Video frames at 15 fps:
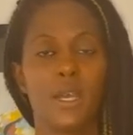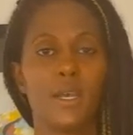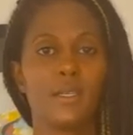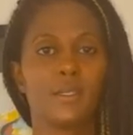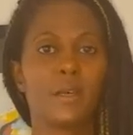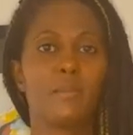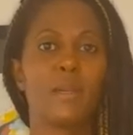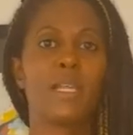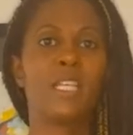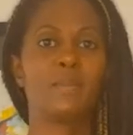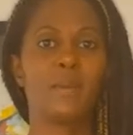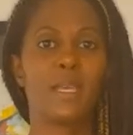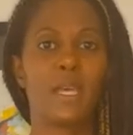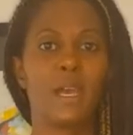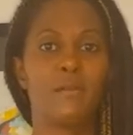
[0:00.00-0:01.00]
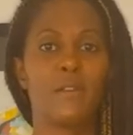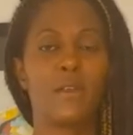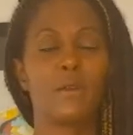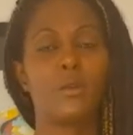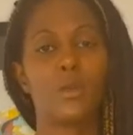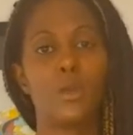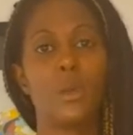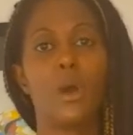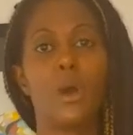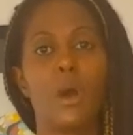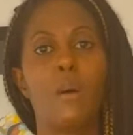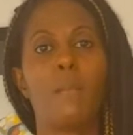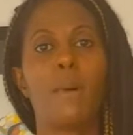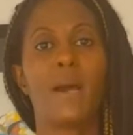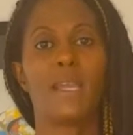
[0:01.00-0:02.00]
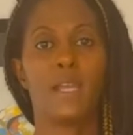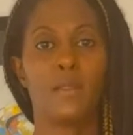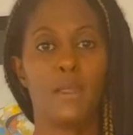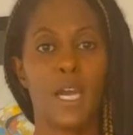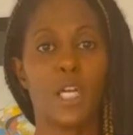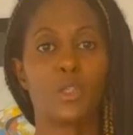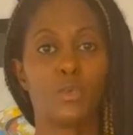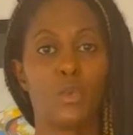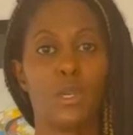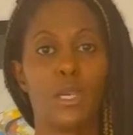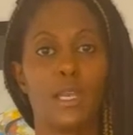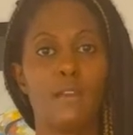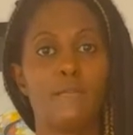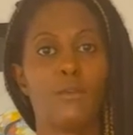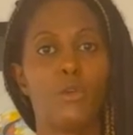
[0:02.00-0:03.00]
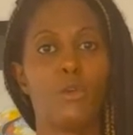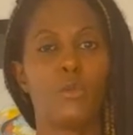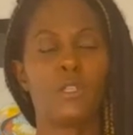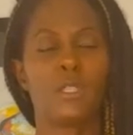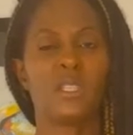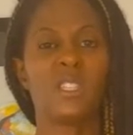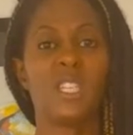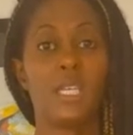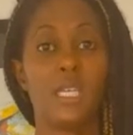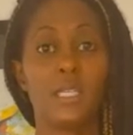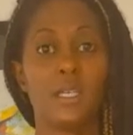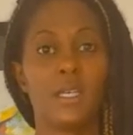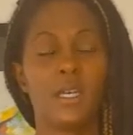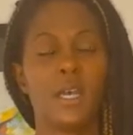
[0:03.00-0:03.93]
so please be careful that you are buying the actual leaf or the seed,